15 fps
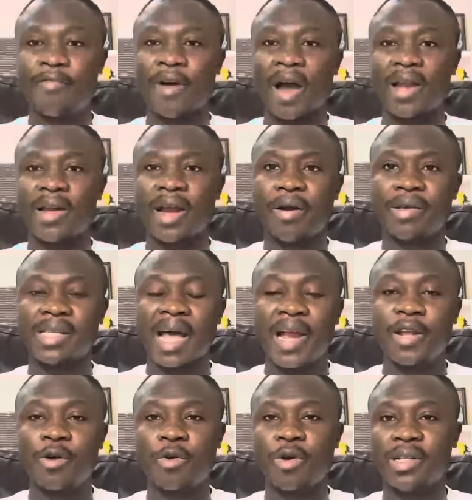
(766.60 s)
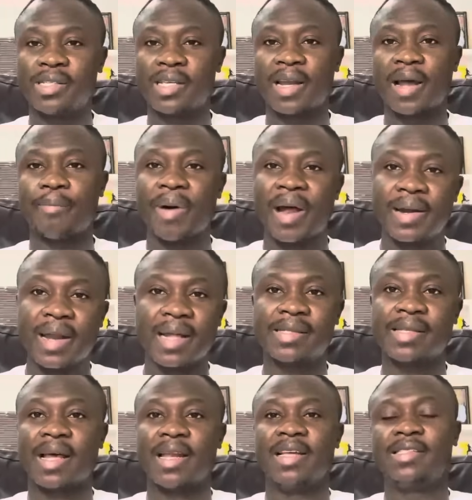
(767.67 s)
There is adequate and abundant
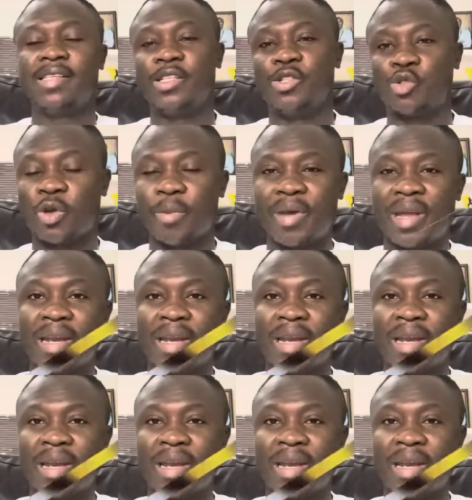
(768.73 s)
talent in swimming